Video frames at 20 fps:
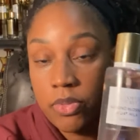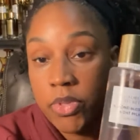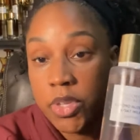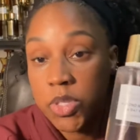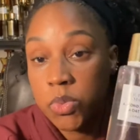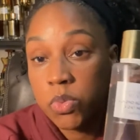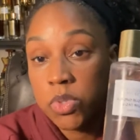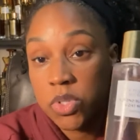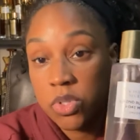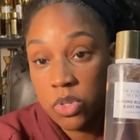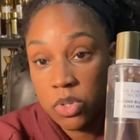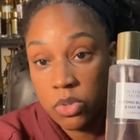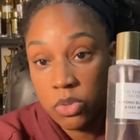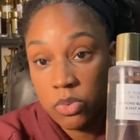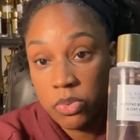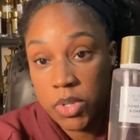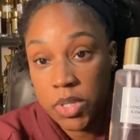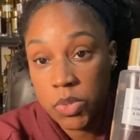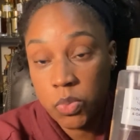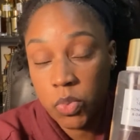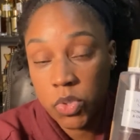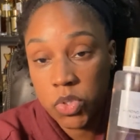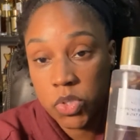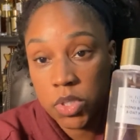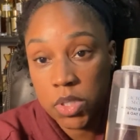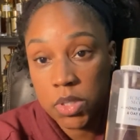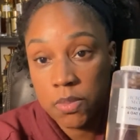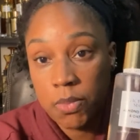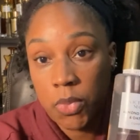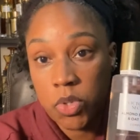This was new. This one
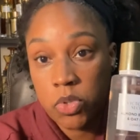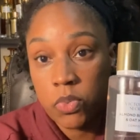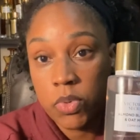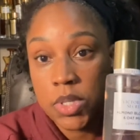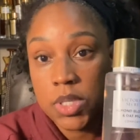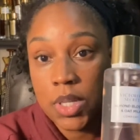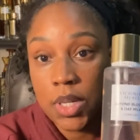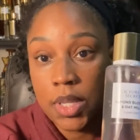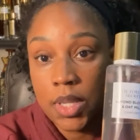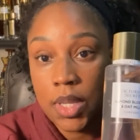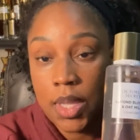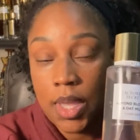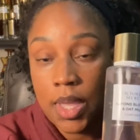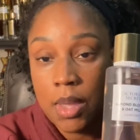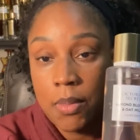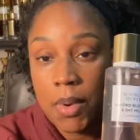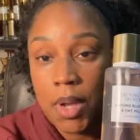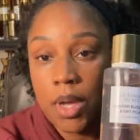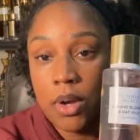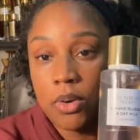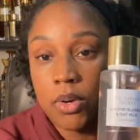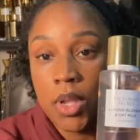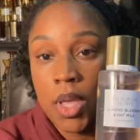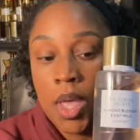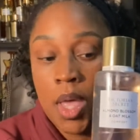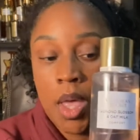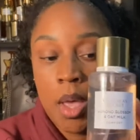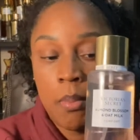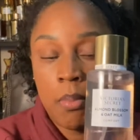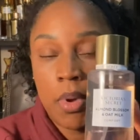just most recently came out.
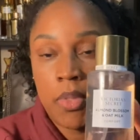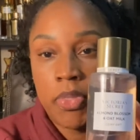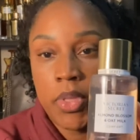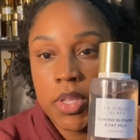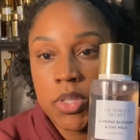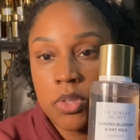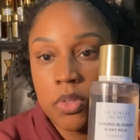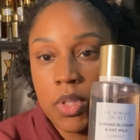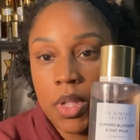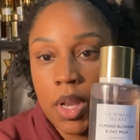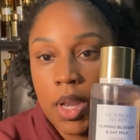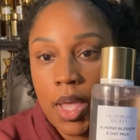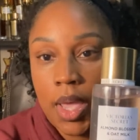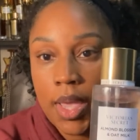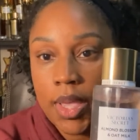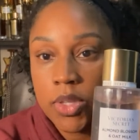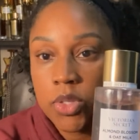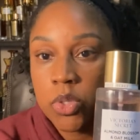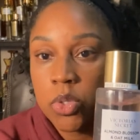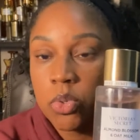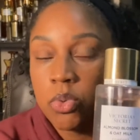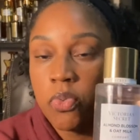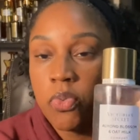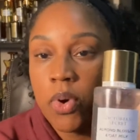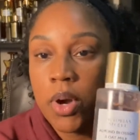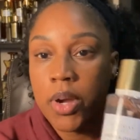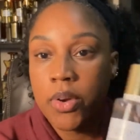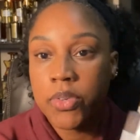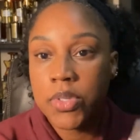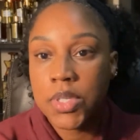But these are the last two
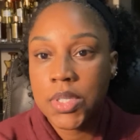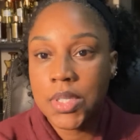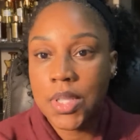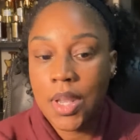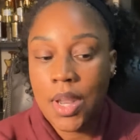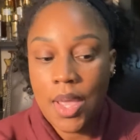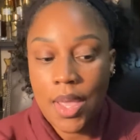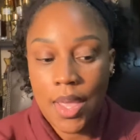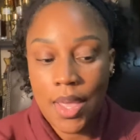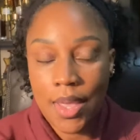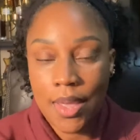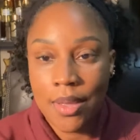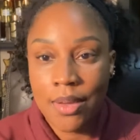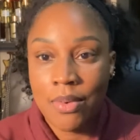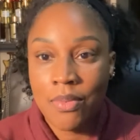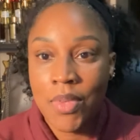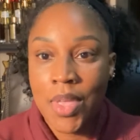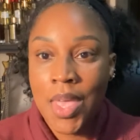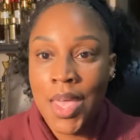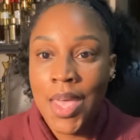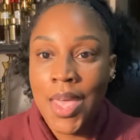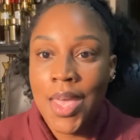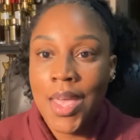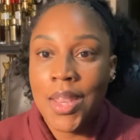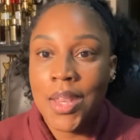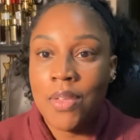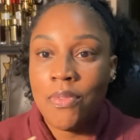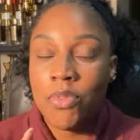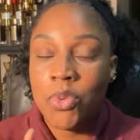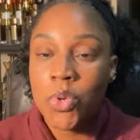fragrances that I have.
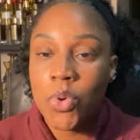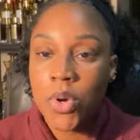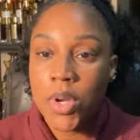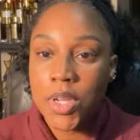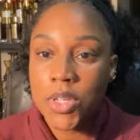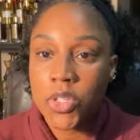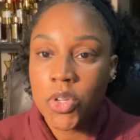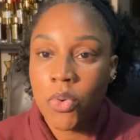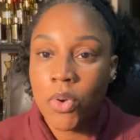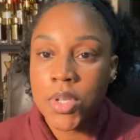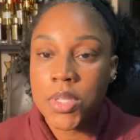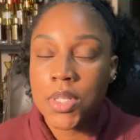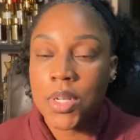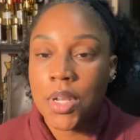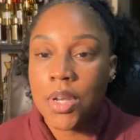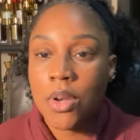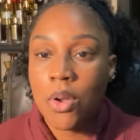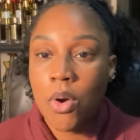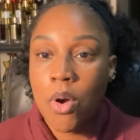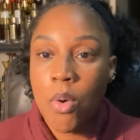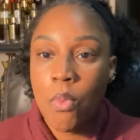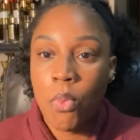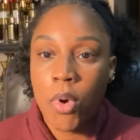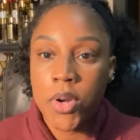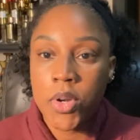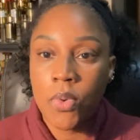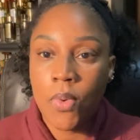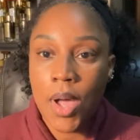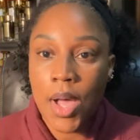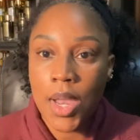And if you are interested in knowing
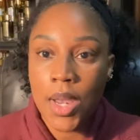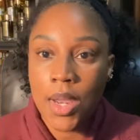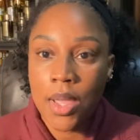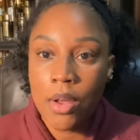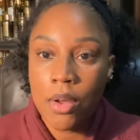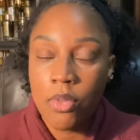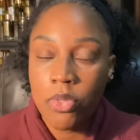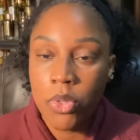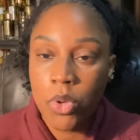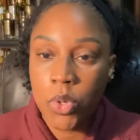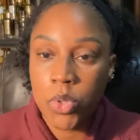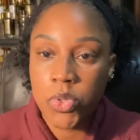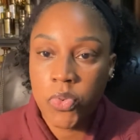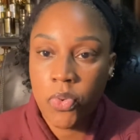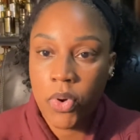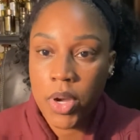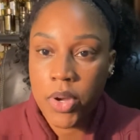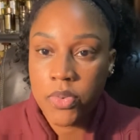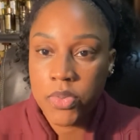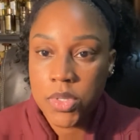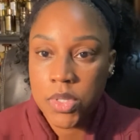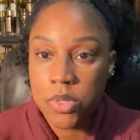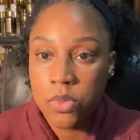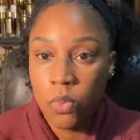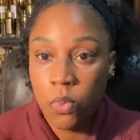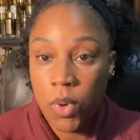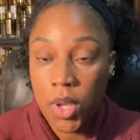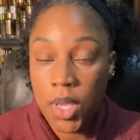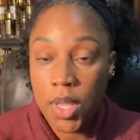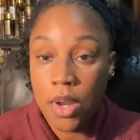what do I layer those fragrances
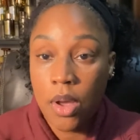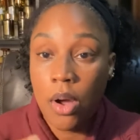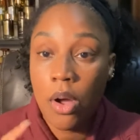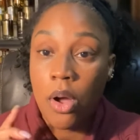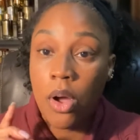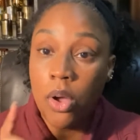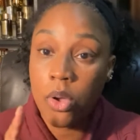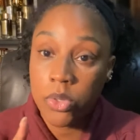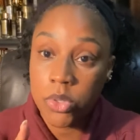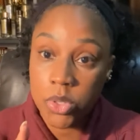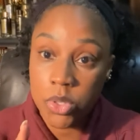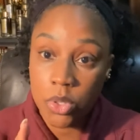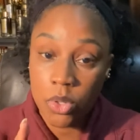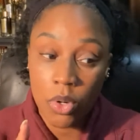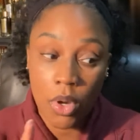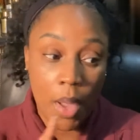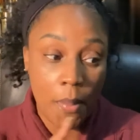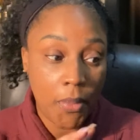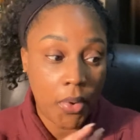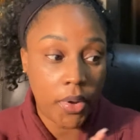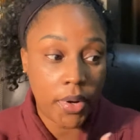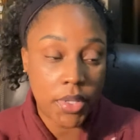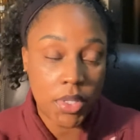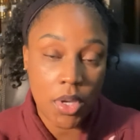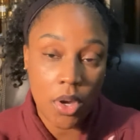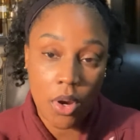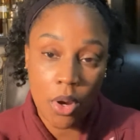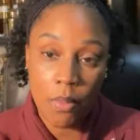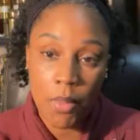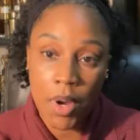with, also I'm going to
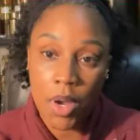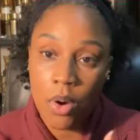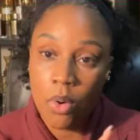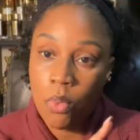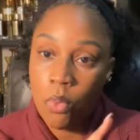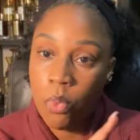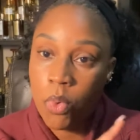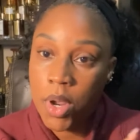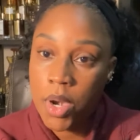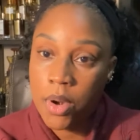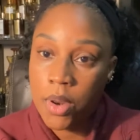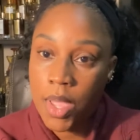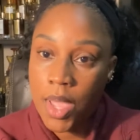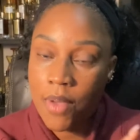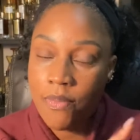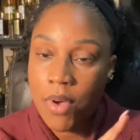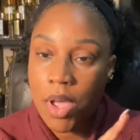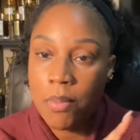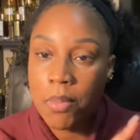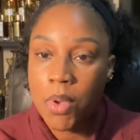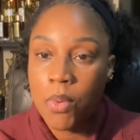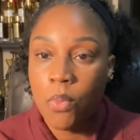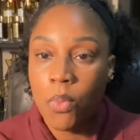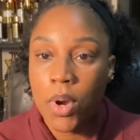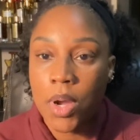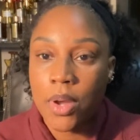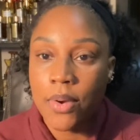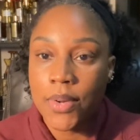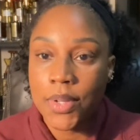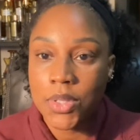talk about what have I been
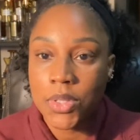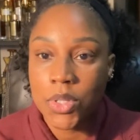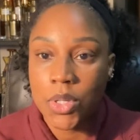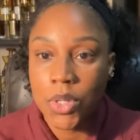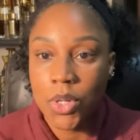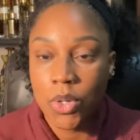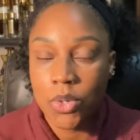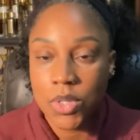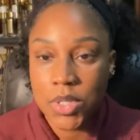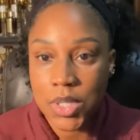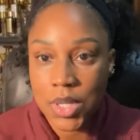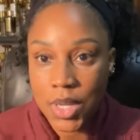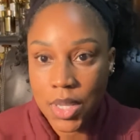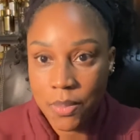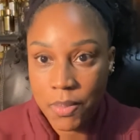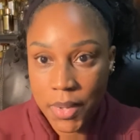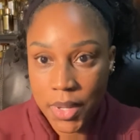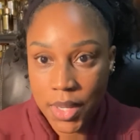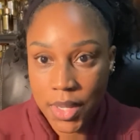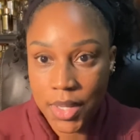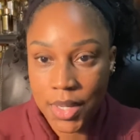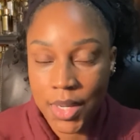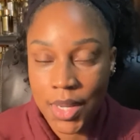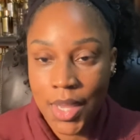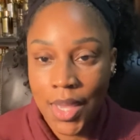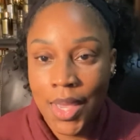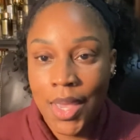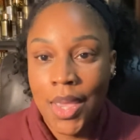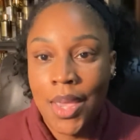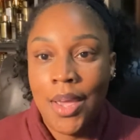wearing to go to sleep in.
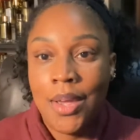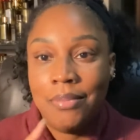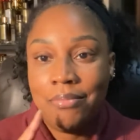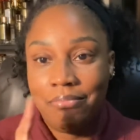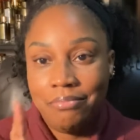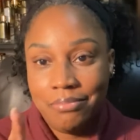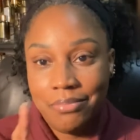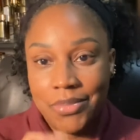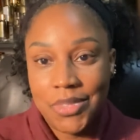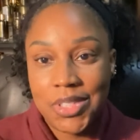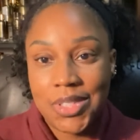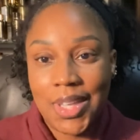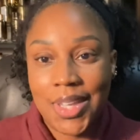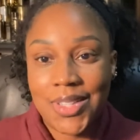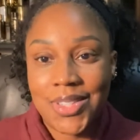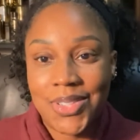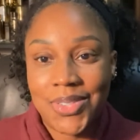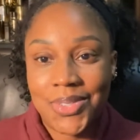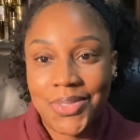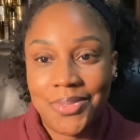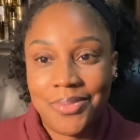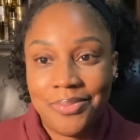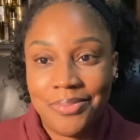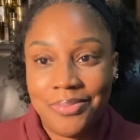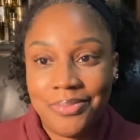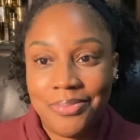Stay tuned.